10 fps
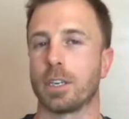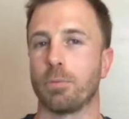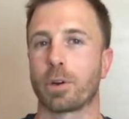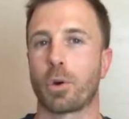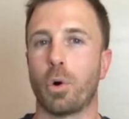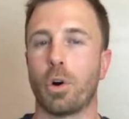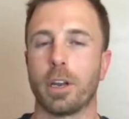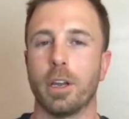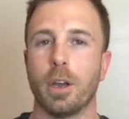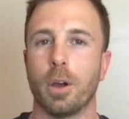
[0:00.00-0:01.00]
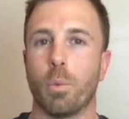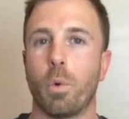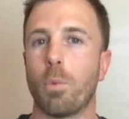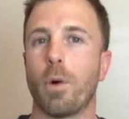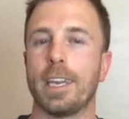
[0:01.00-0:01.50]
So record
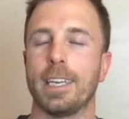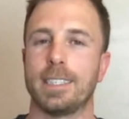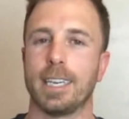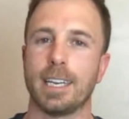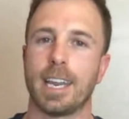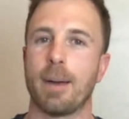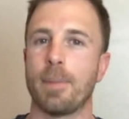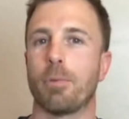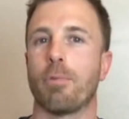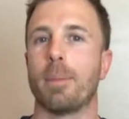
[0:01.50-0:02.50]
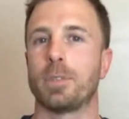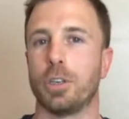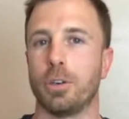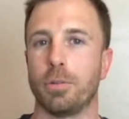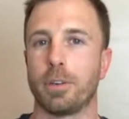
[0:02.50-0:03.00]
what weight you did, how many reps
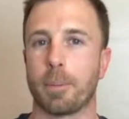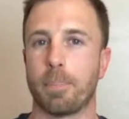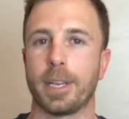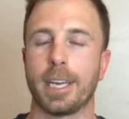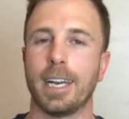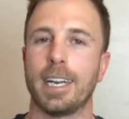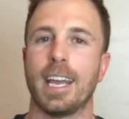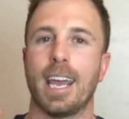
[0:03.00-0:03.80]
you completed,